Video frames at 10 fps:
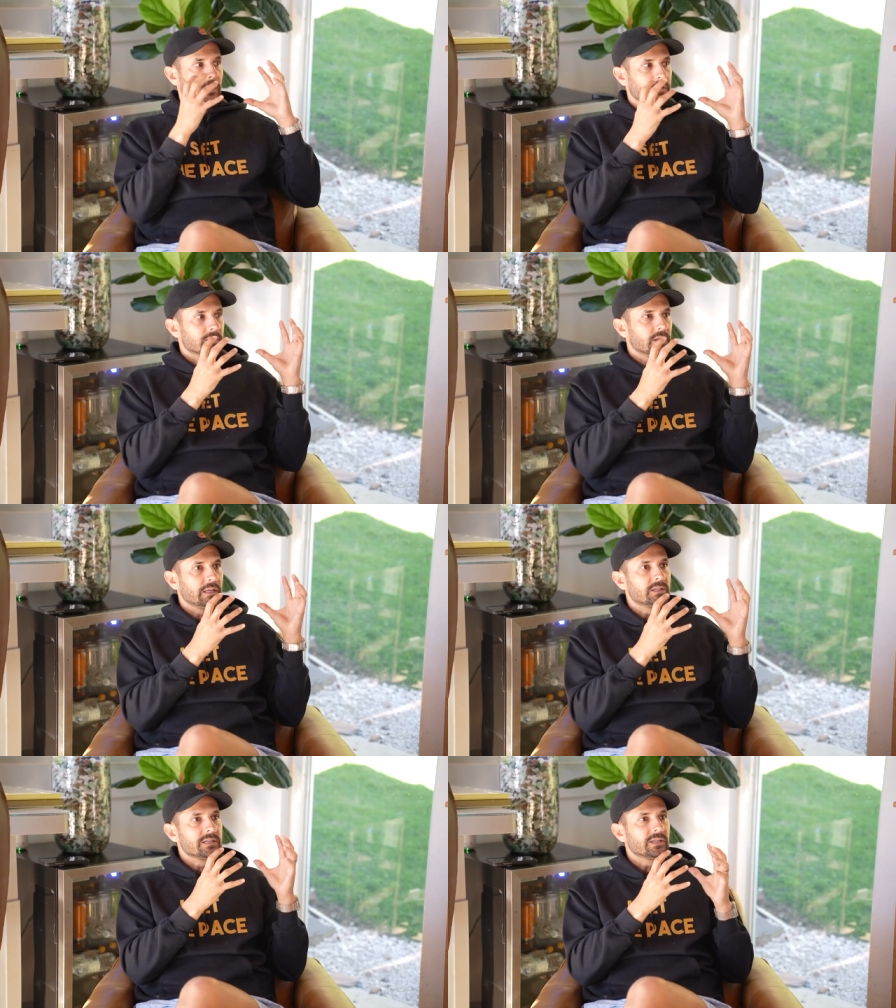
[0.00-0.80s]
It's
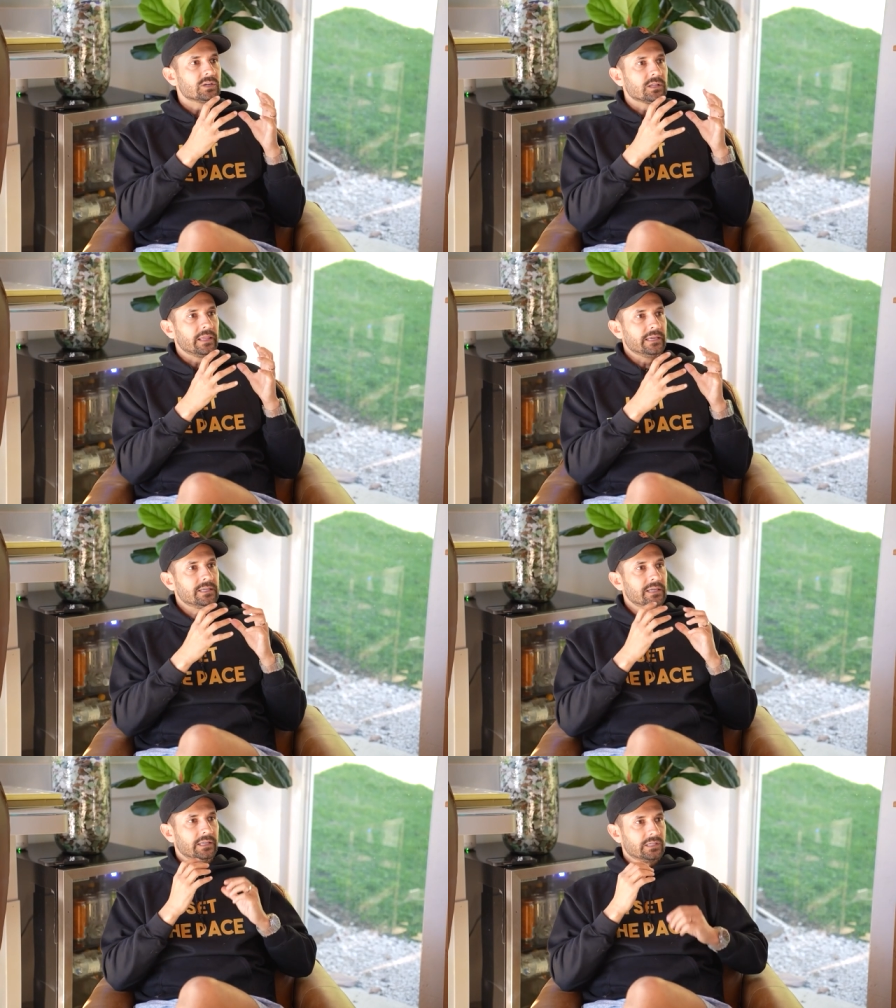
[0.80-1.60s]
it's not just
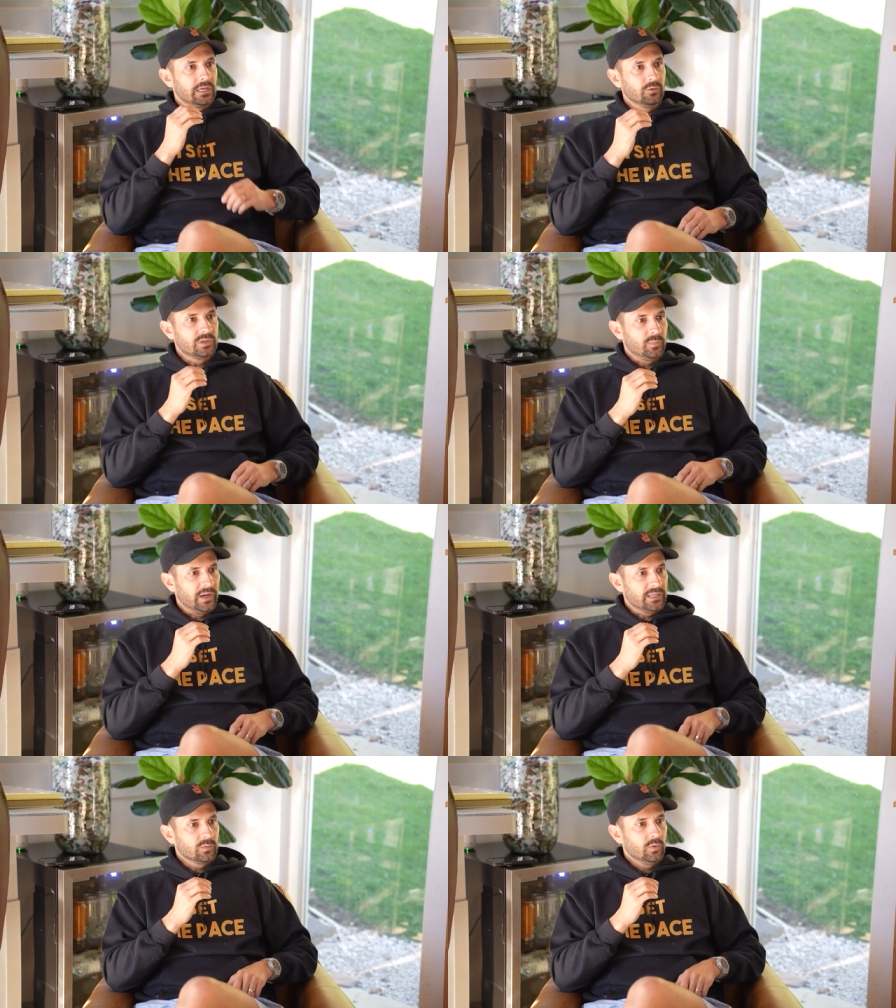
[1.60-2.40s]
lazy, it's
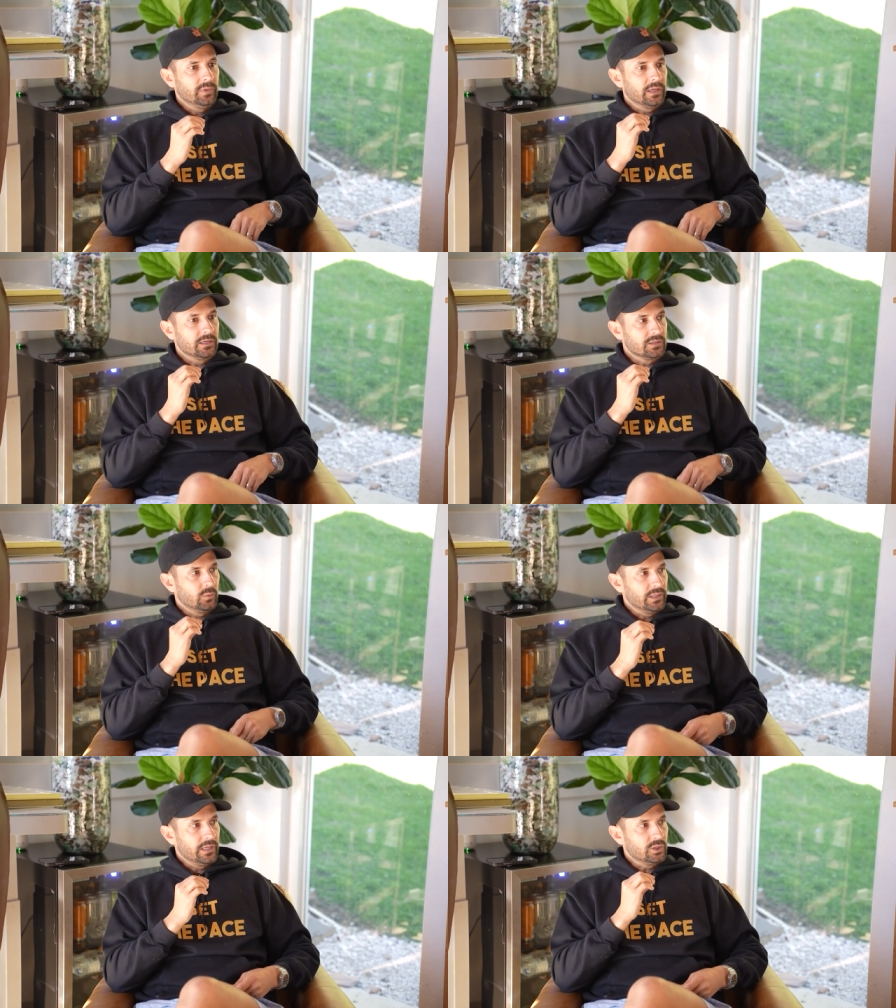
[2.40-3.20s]
irresponsible because the,
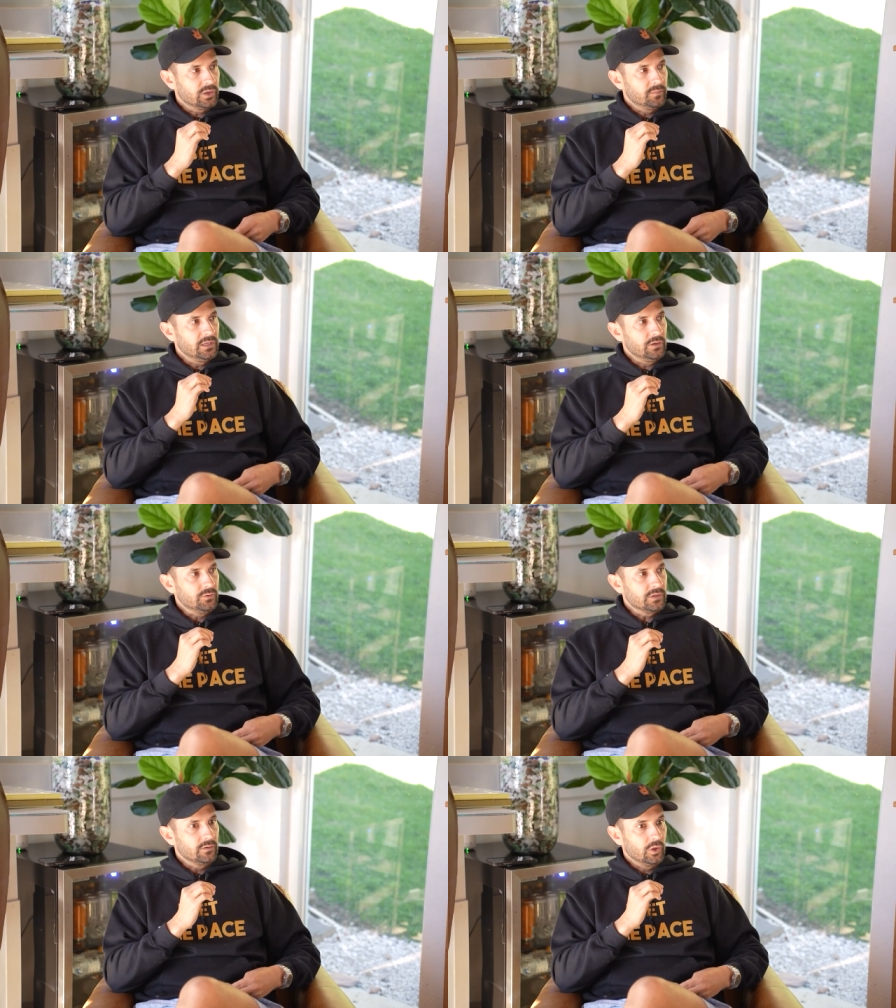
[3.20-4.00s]
what they should be
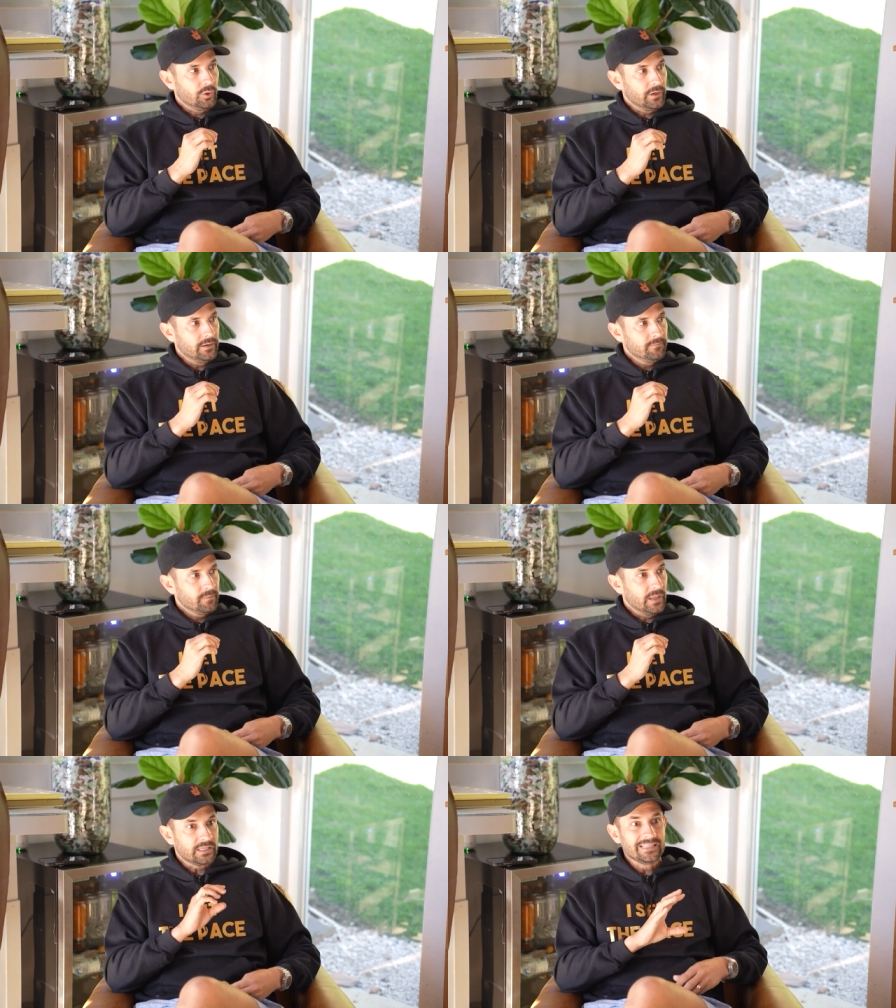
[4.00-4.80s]
used learning.
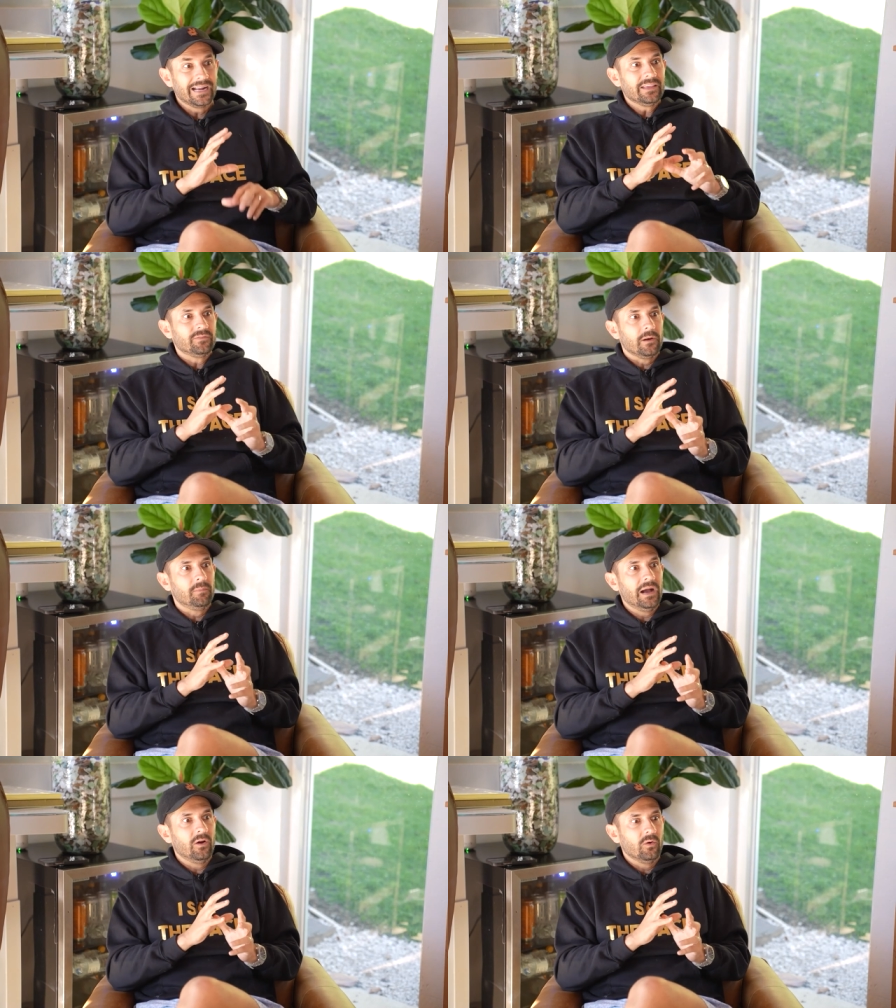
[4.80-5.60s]
It's not even
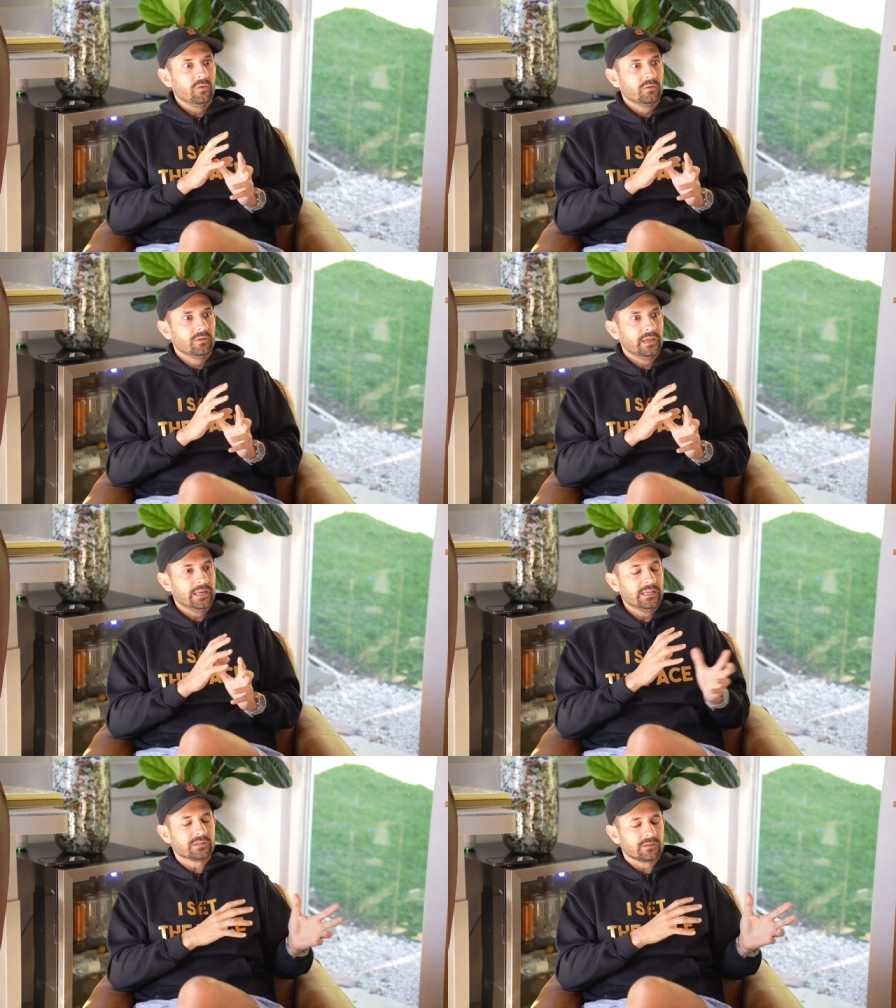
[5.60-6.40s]
about
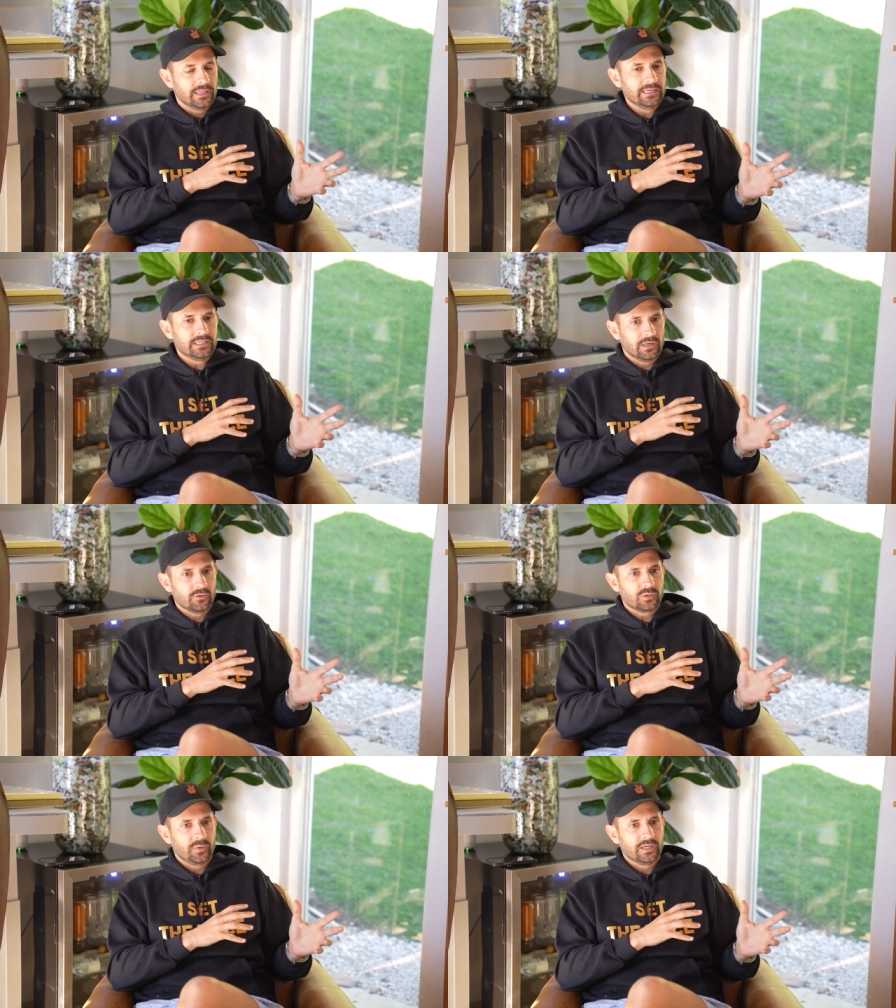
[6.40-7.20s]
it is lazy and
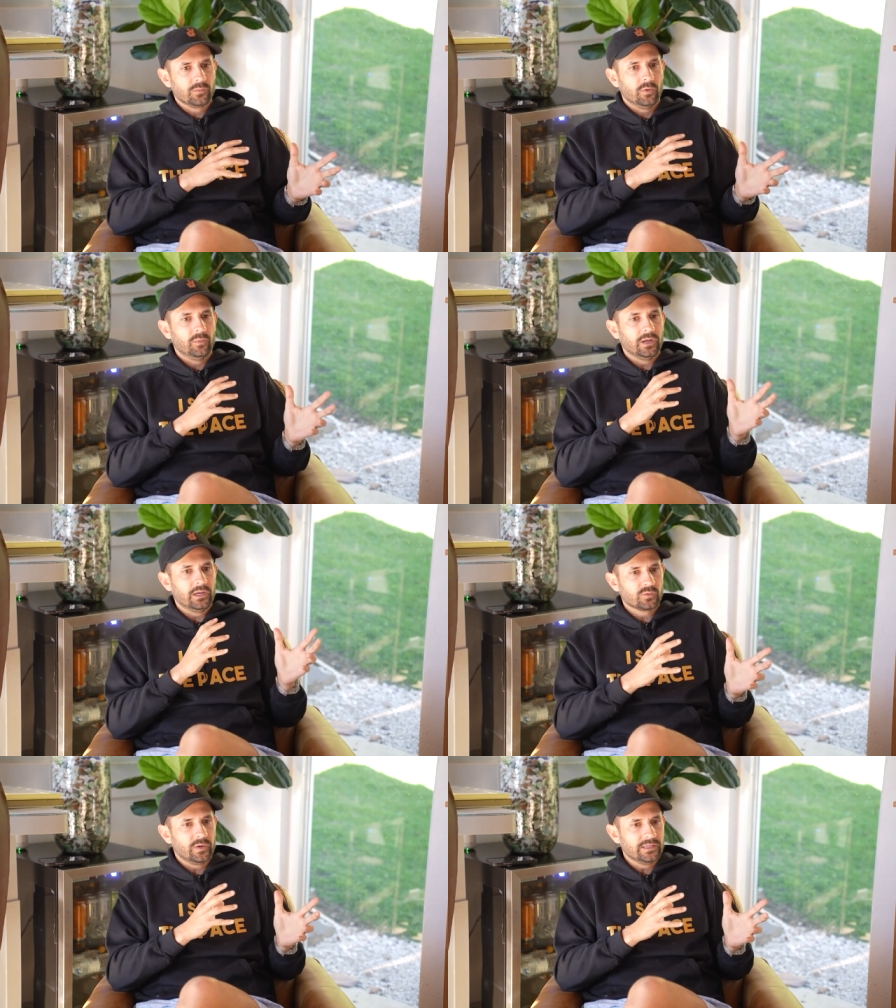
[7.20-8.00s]
irresponsible, but
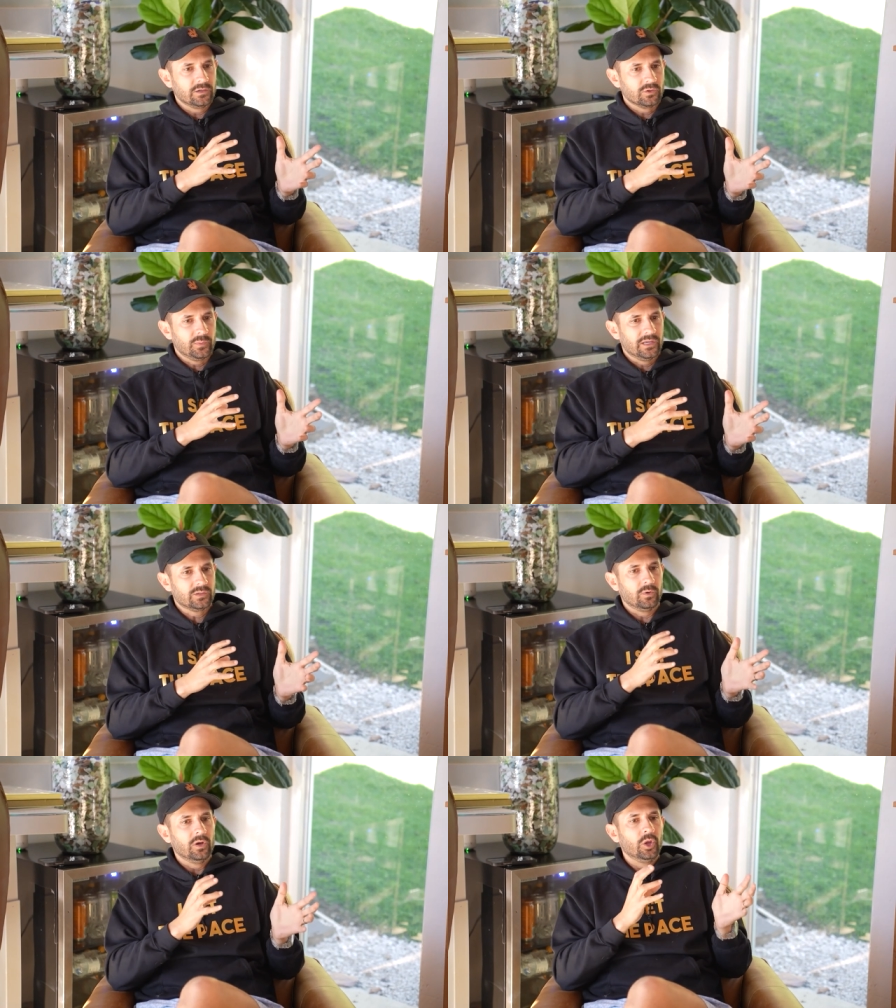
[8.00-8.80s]
here's why it's
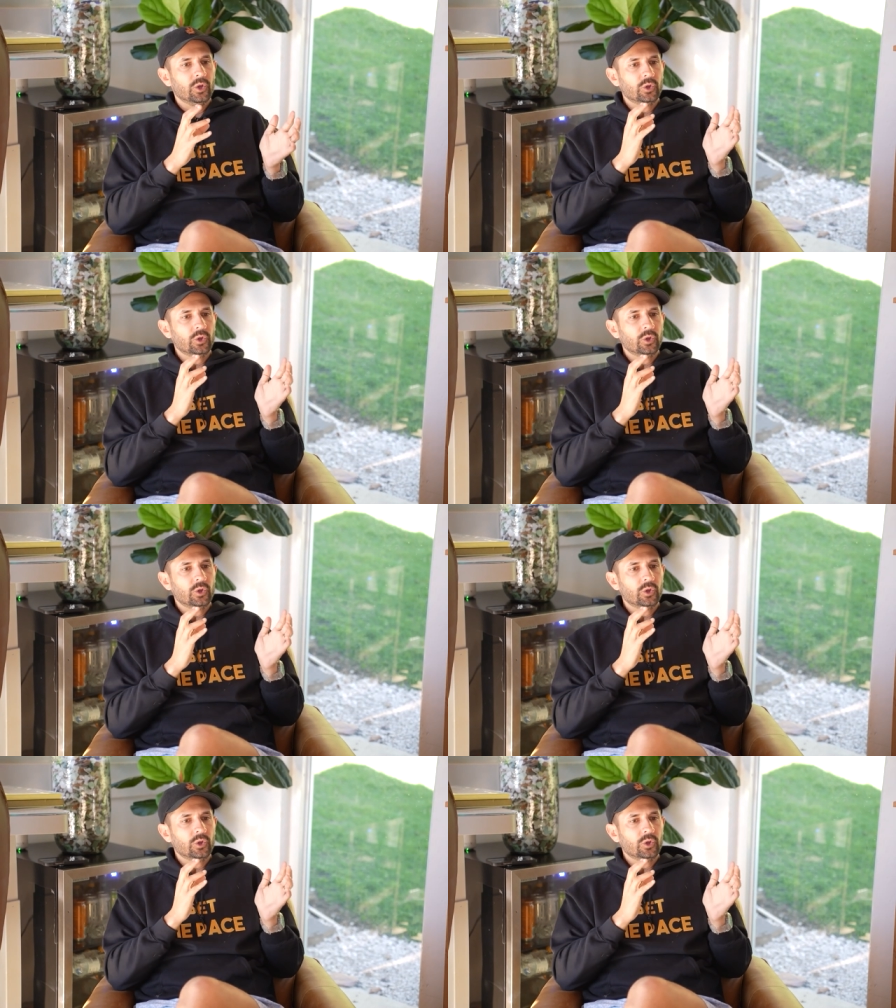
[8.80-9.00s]
irresponsible.